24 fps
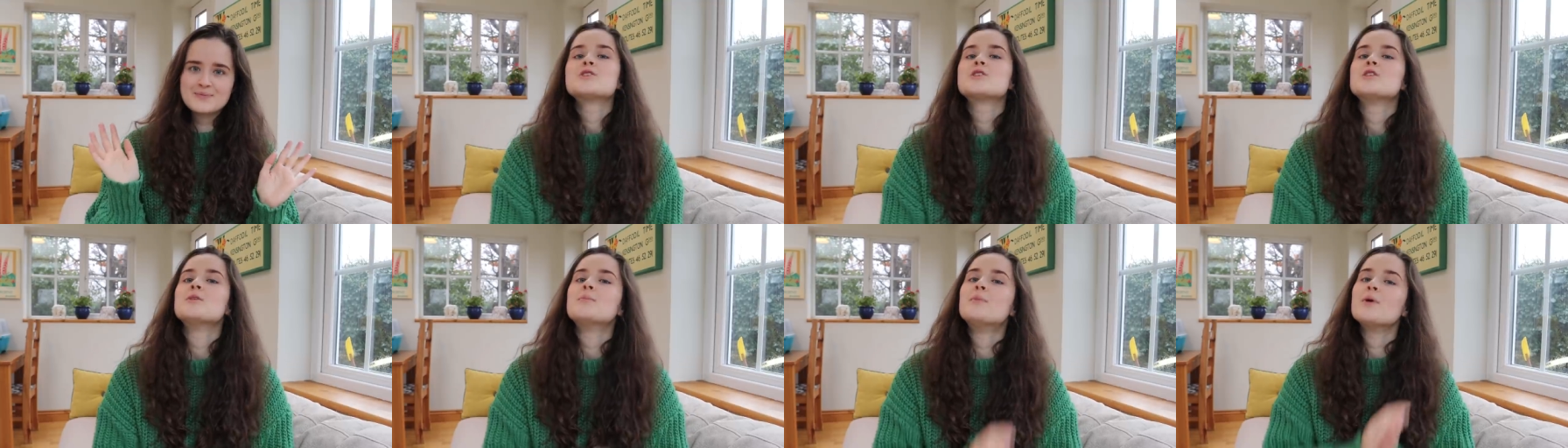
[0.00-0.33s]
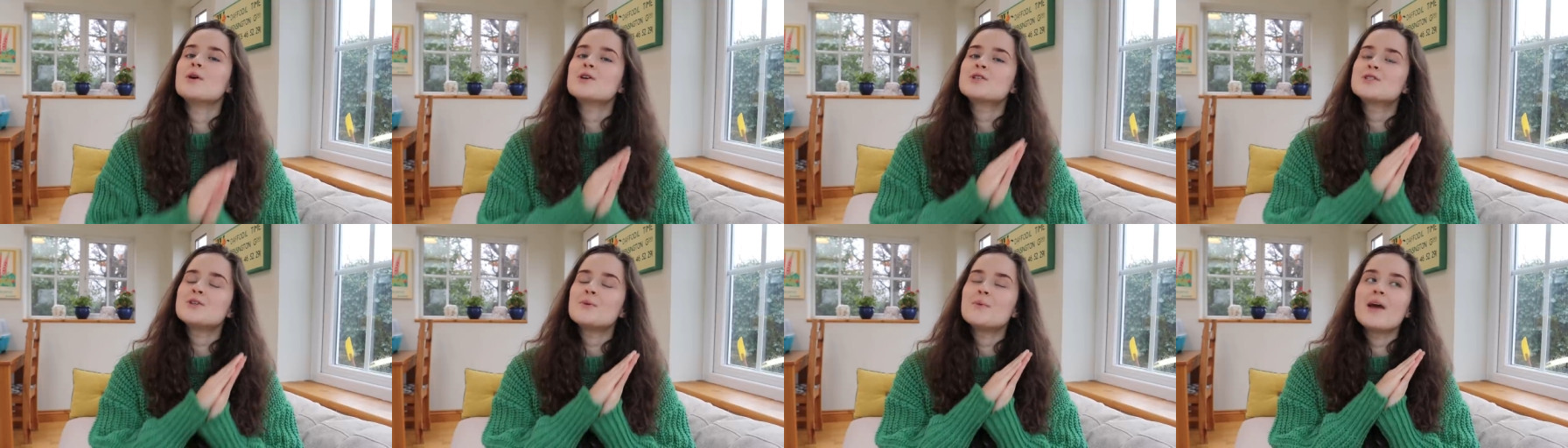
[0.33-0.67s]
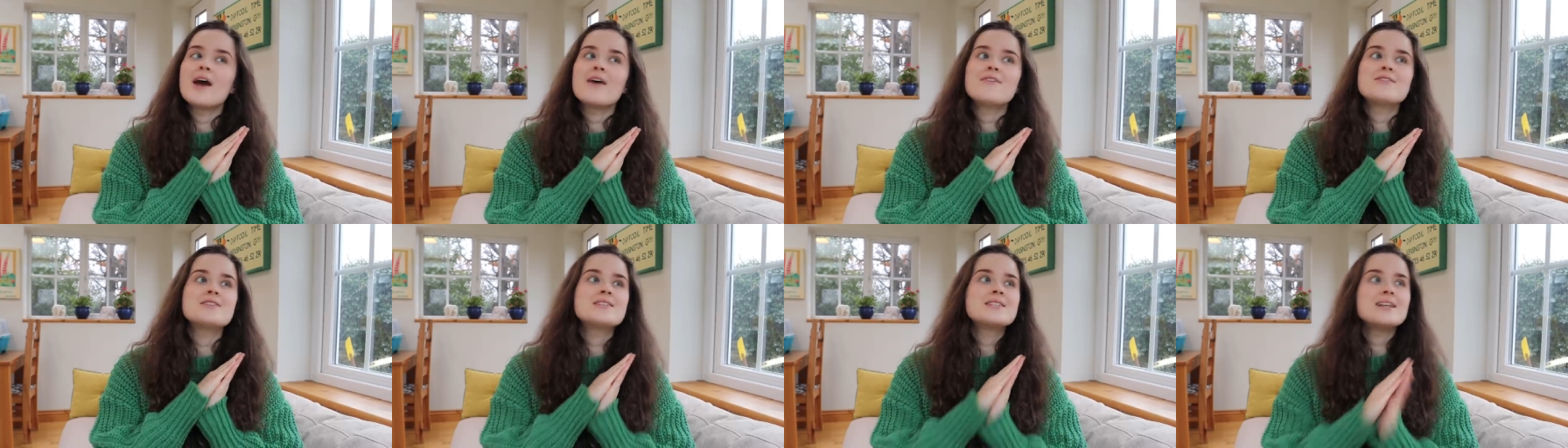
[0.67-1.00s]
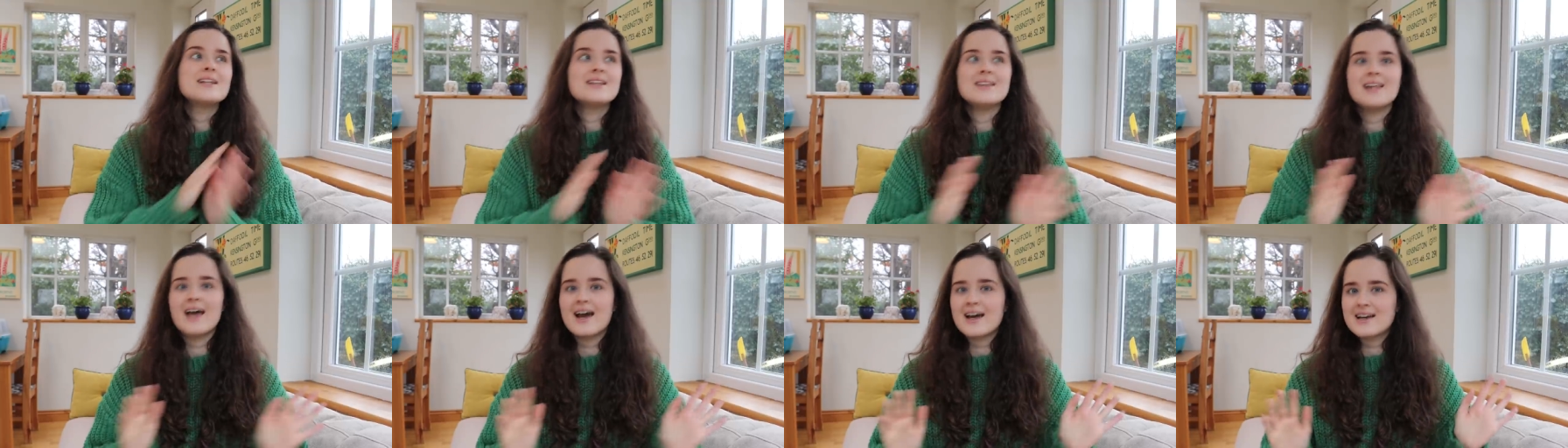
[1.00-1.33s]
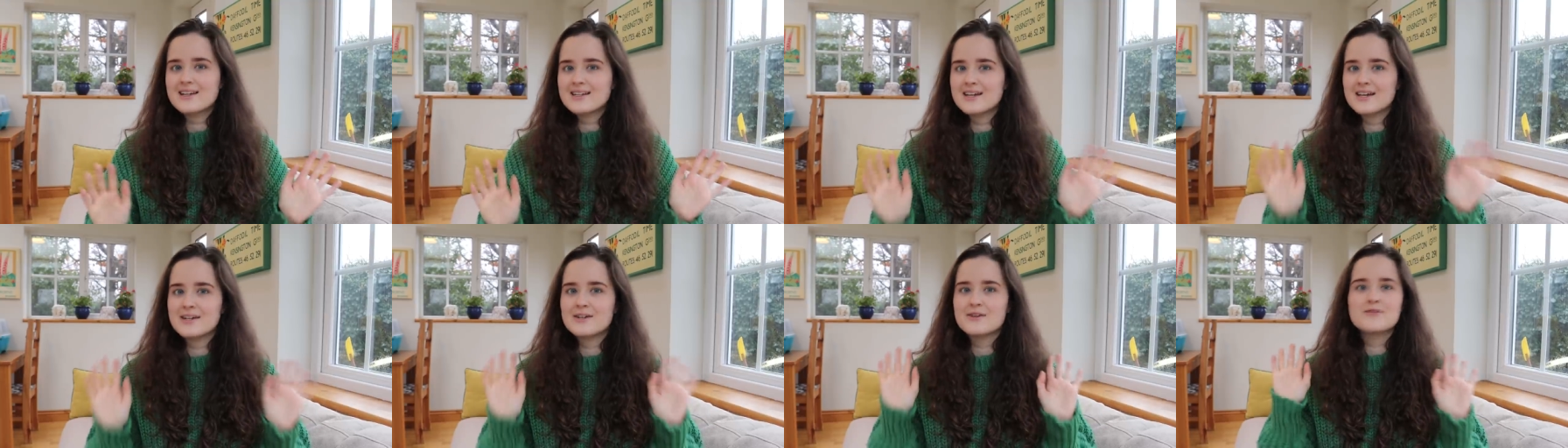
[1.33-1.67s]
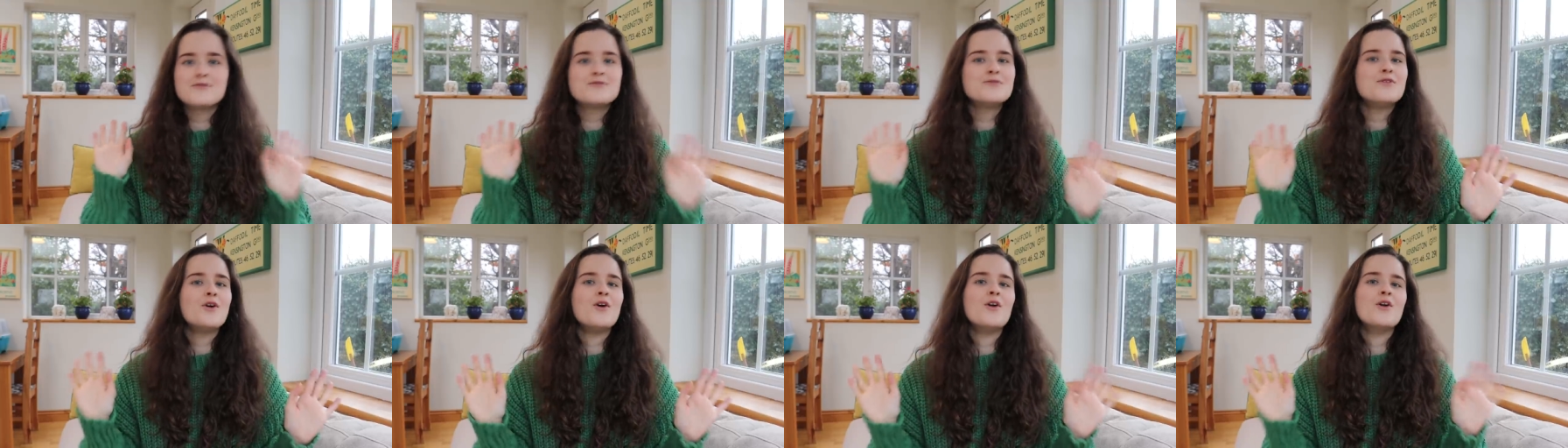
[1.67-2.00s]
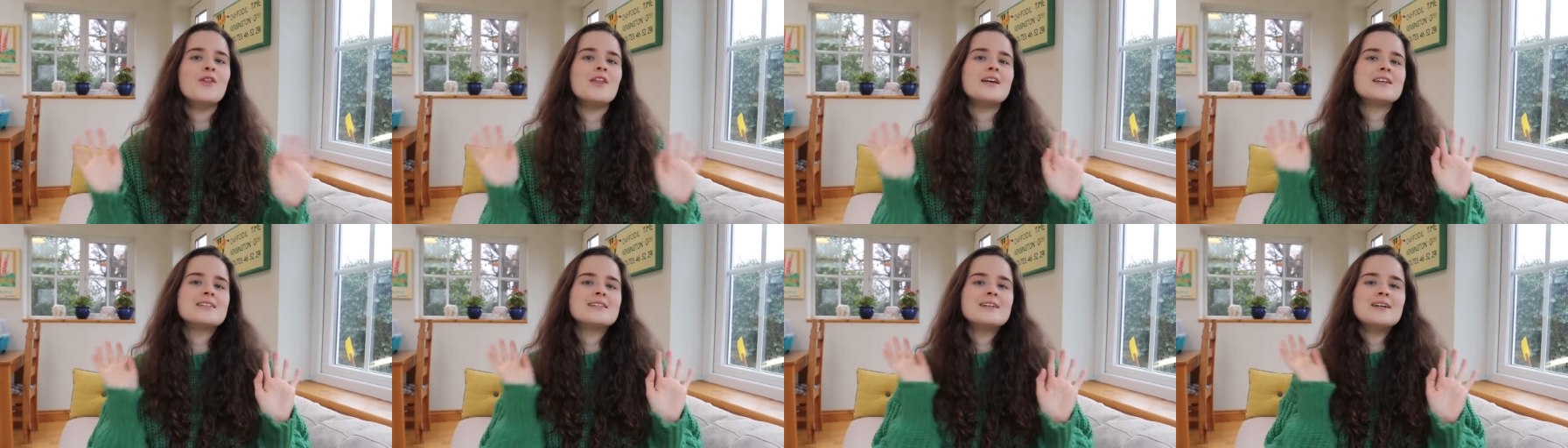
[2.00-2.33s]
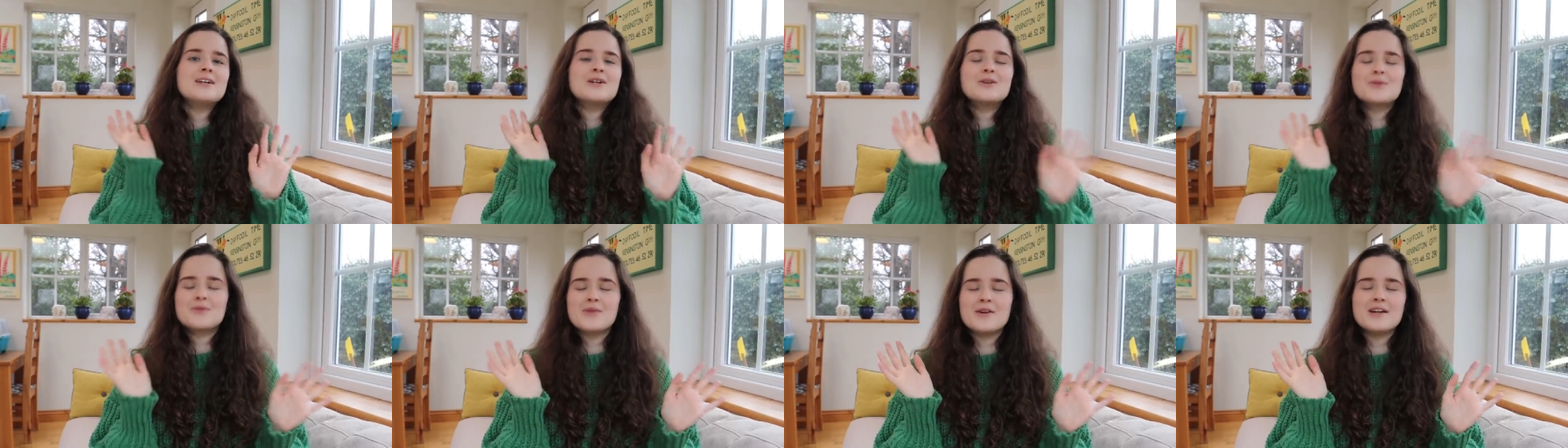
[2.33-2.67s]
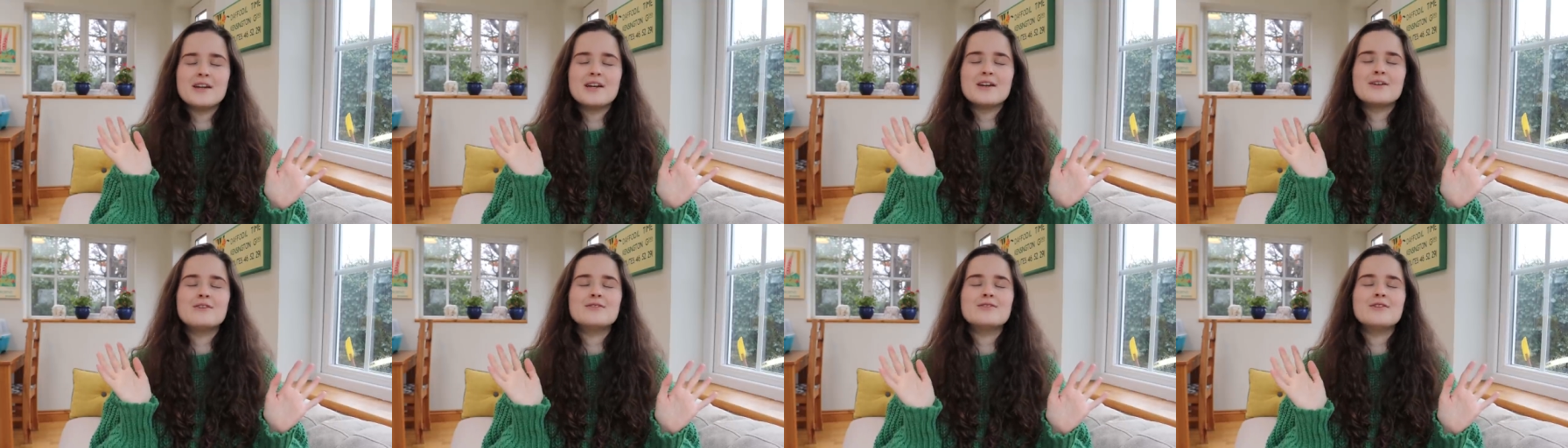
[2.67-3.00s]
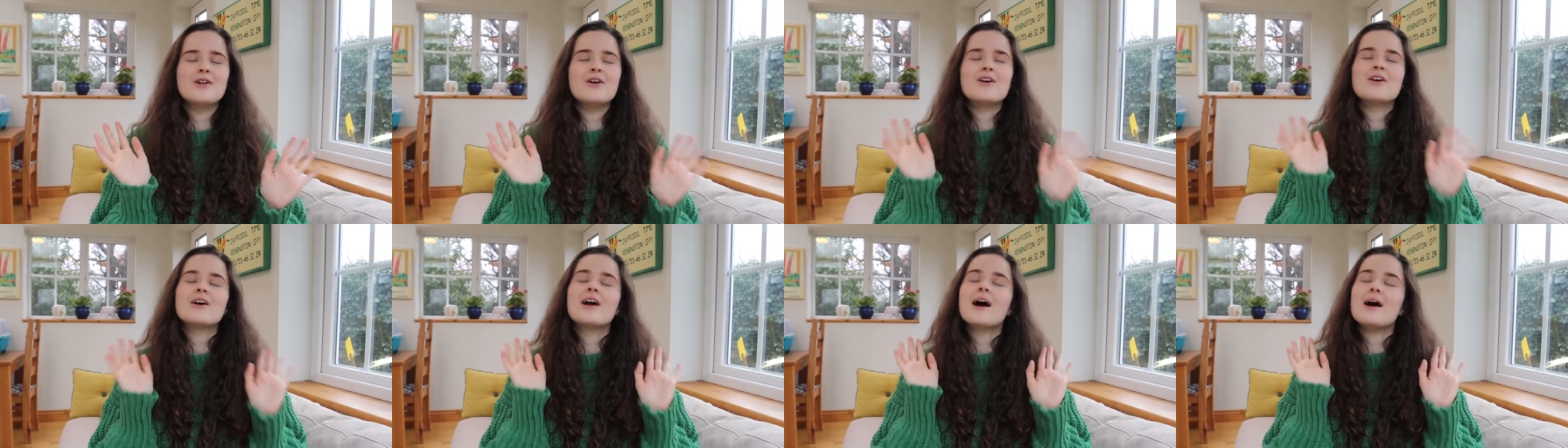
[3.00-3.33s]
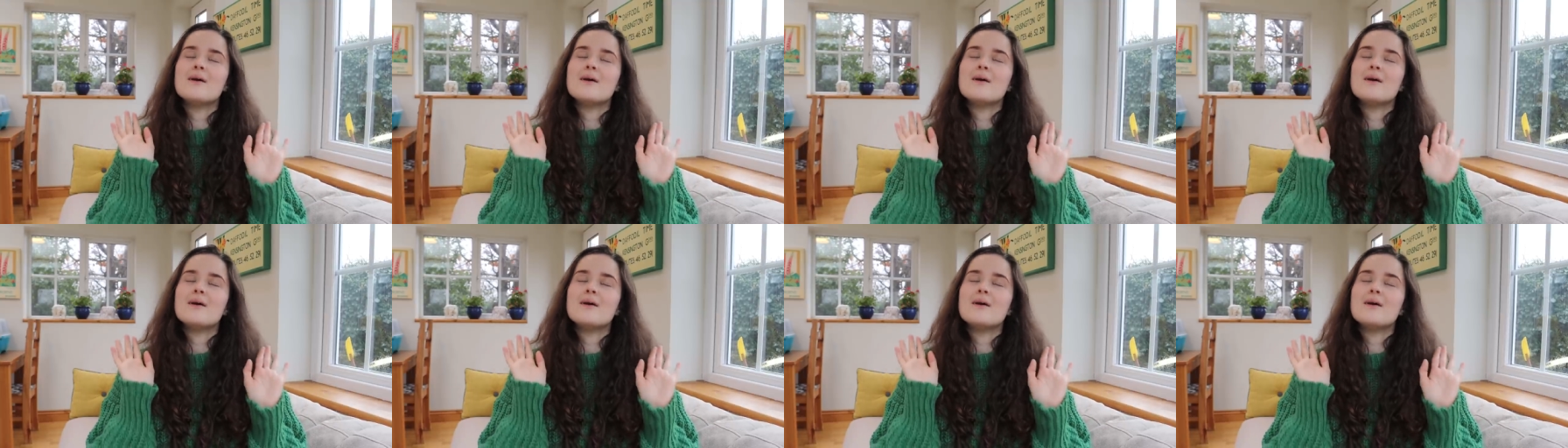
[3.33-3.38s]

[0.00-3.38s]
So the books that we have selected for this little reading vlog,